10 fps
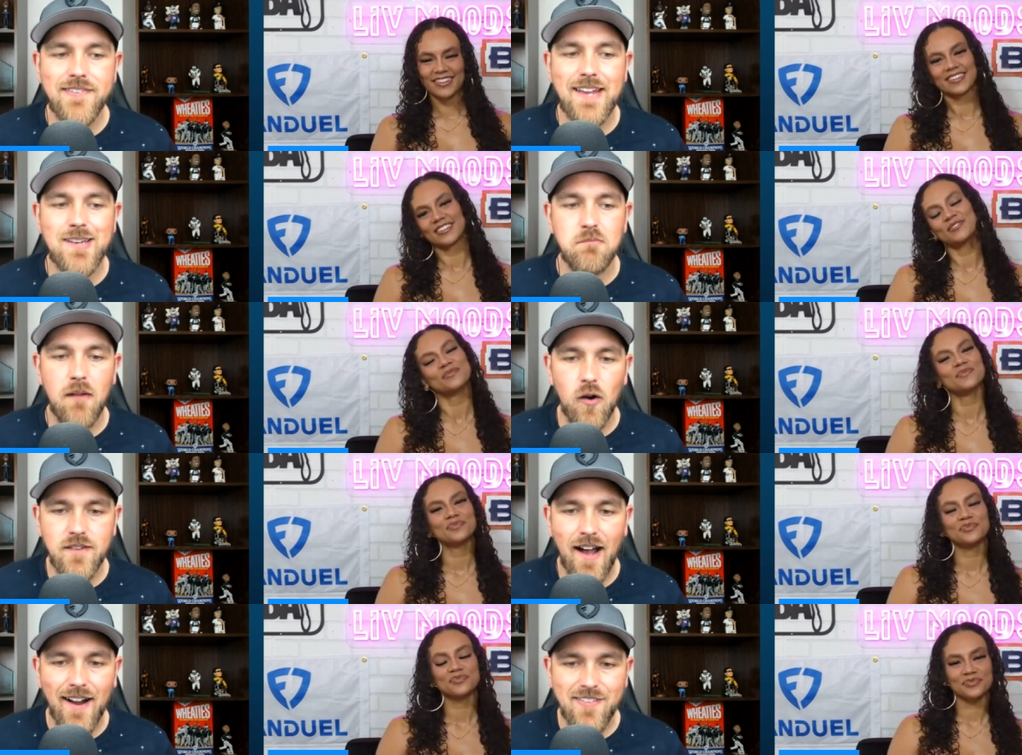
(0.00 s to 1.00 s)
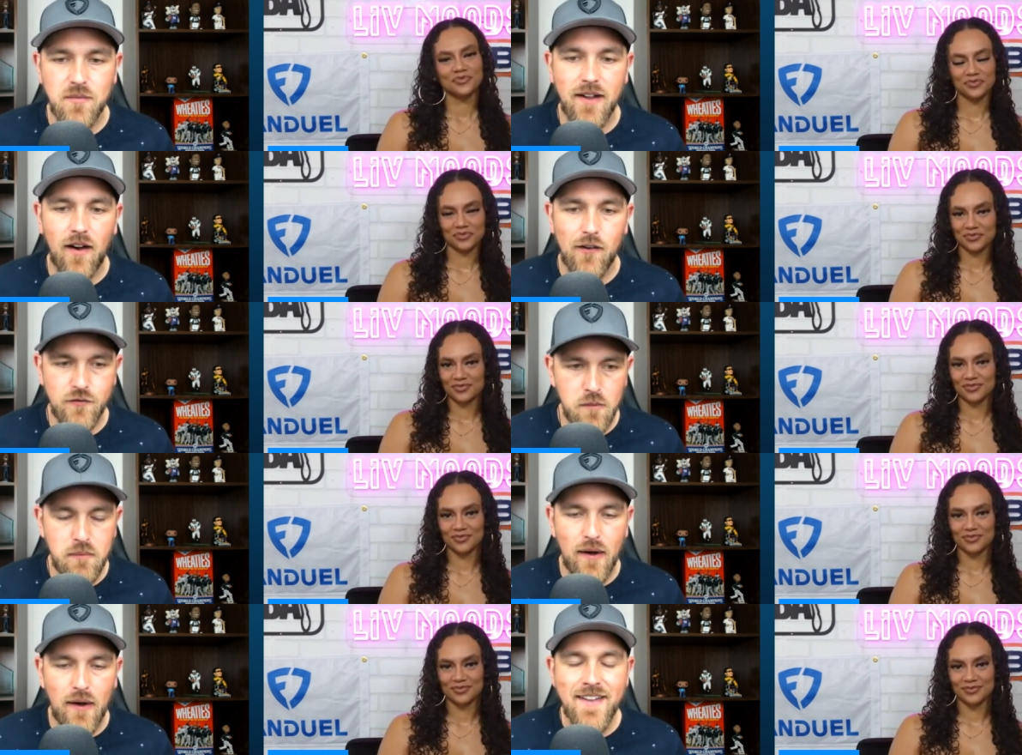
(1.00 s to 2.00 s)
Speaker 1: again tomorrow, talking some college
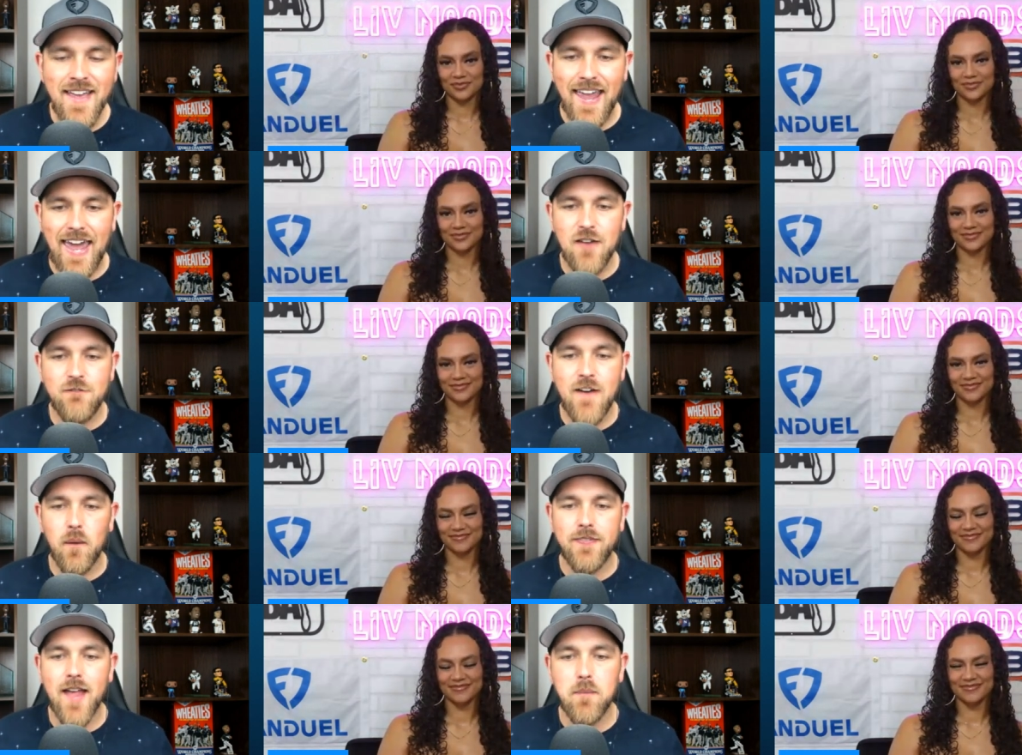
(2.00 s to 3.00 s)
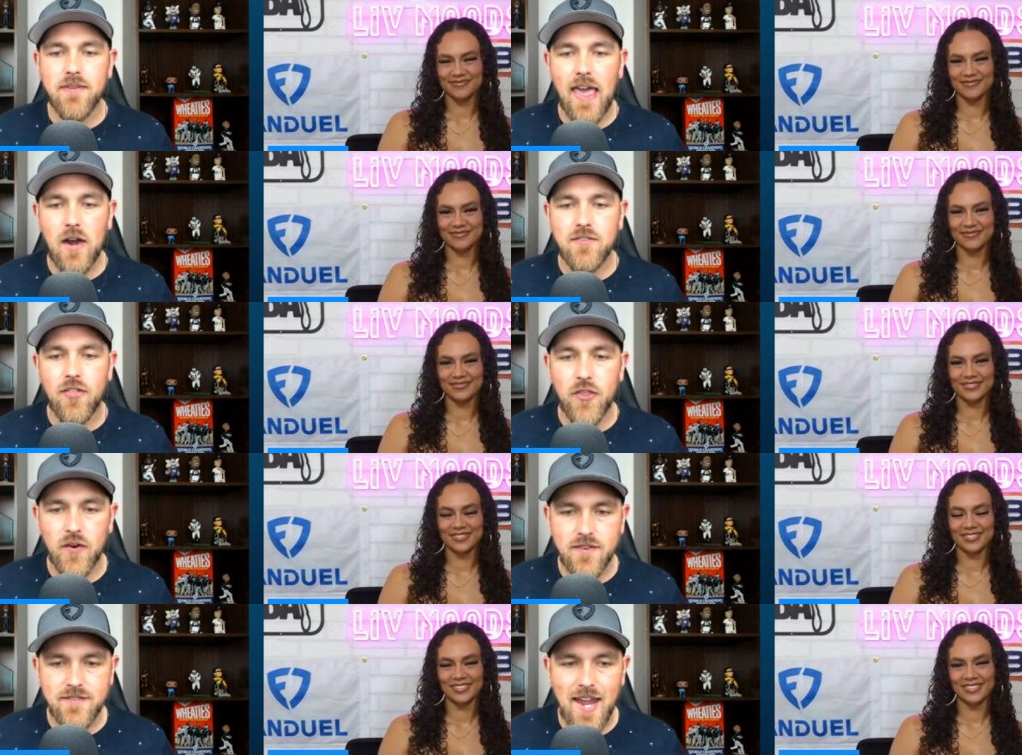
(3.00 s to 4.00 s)
football, NFL with Dubs Anderson
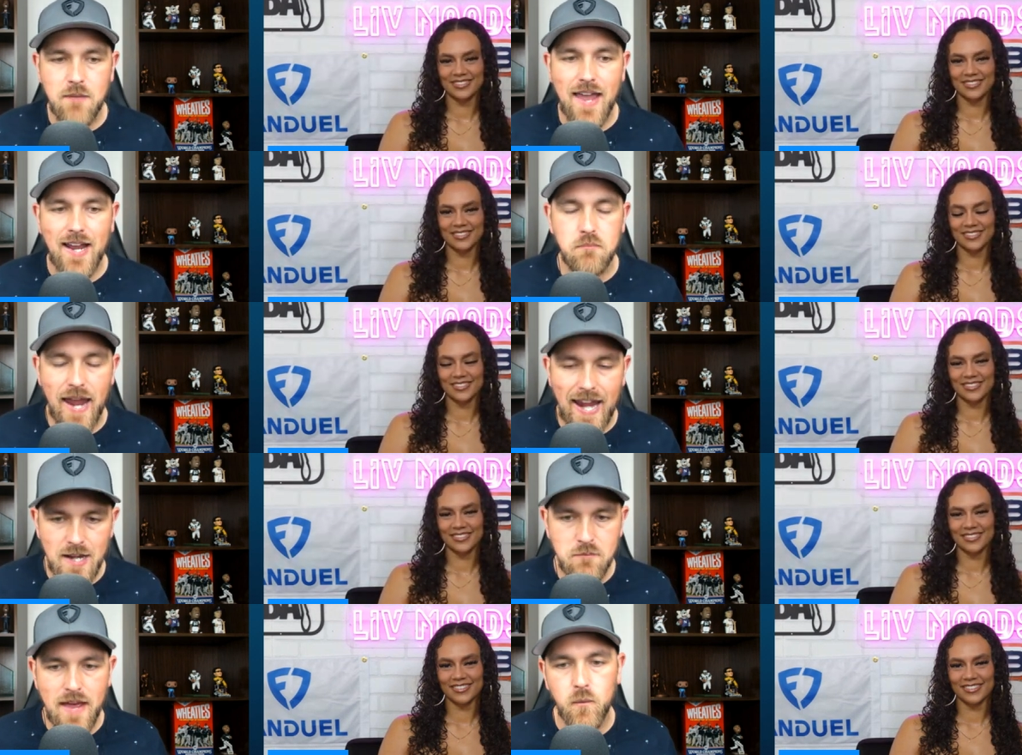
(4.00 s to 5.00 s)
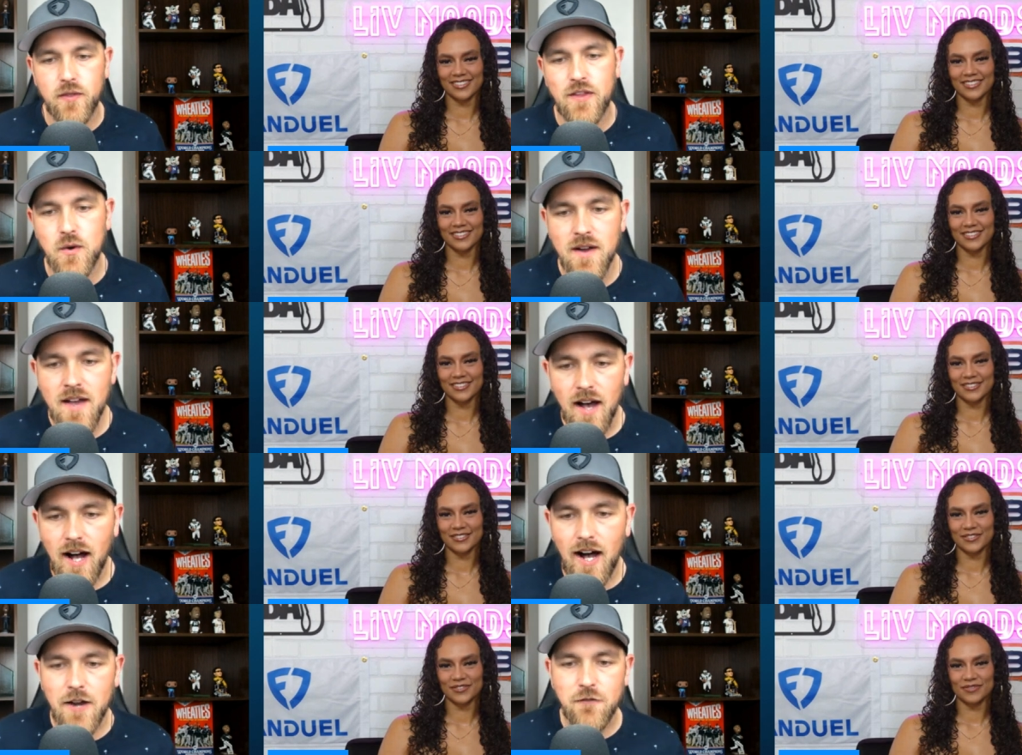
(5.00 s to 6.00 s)
Thursday, Megan Payton back with you
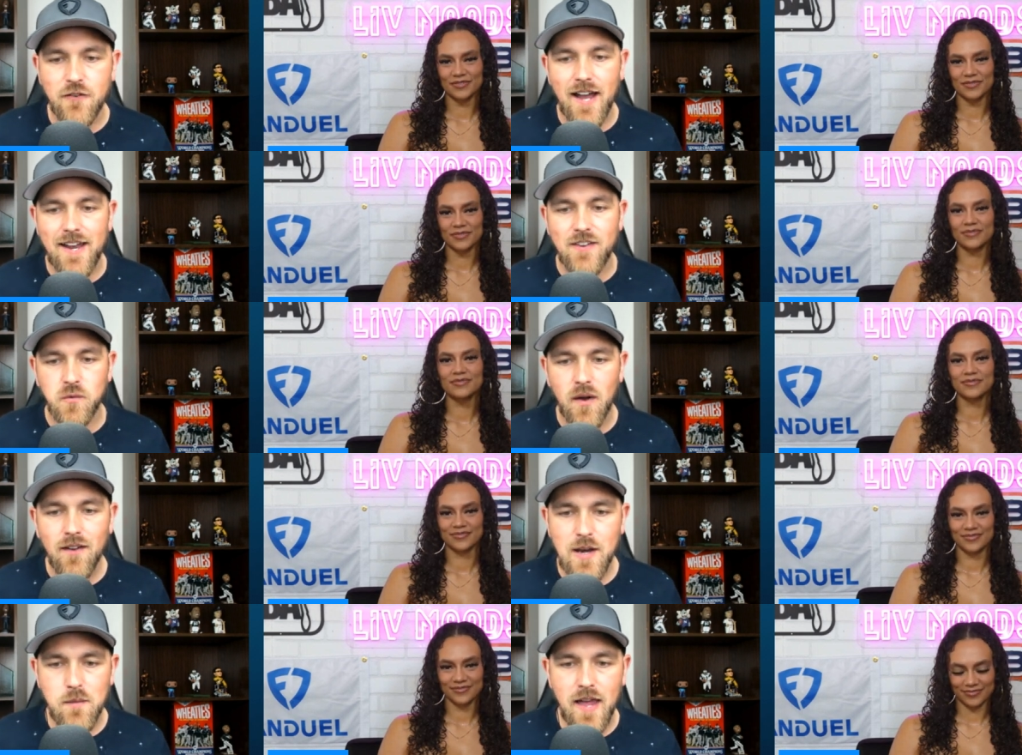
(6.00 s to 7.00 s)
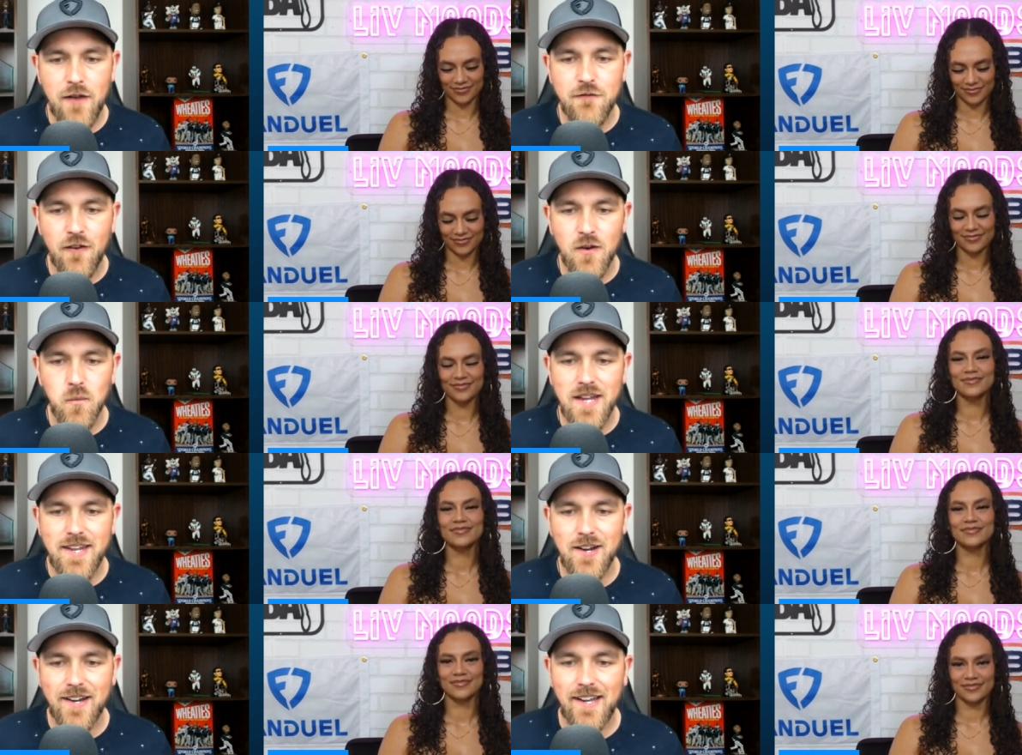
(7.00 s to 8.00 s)
on Friday as well. Going to be a fun
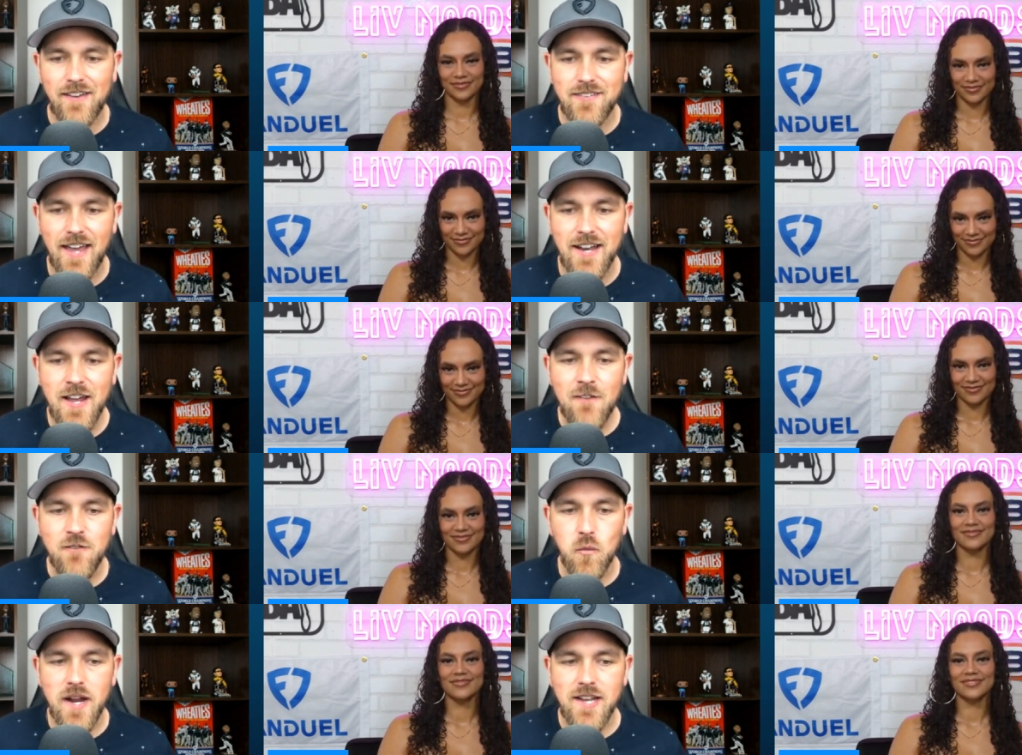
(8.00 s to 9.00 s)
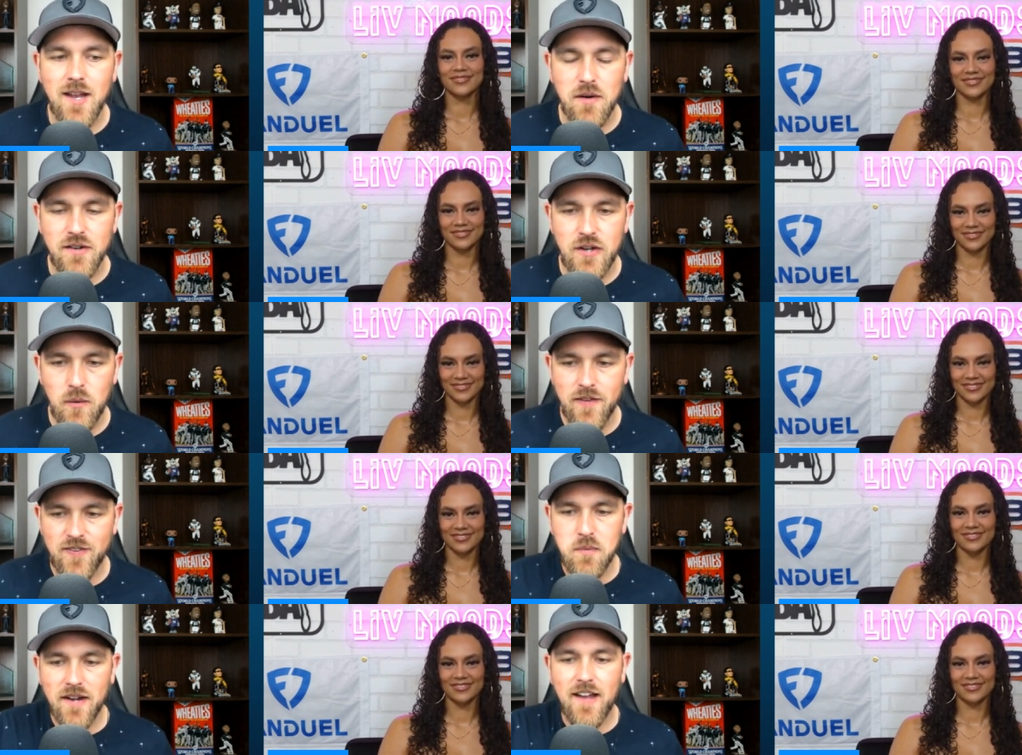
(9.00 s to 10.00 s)
week here, getting you set for week number 2.
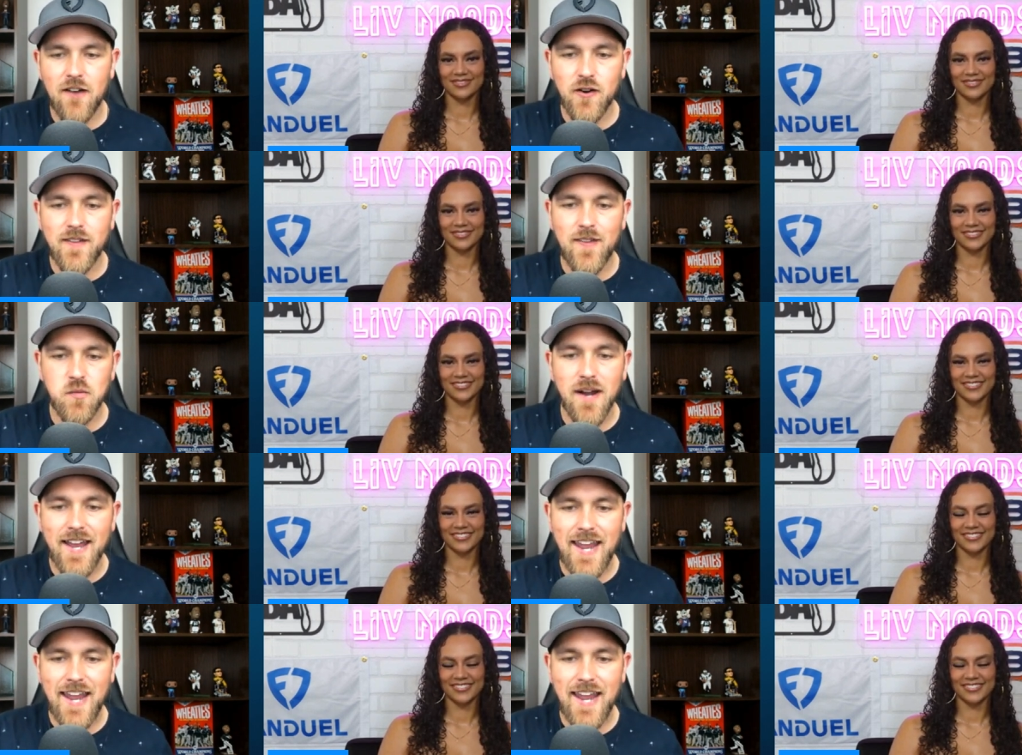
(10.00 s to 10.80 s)
This has been Covering the Spread,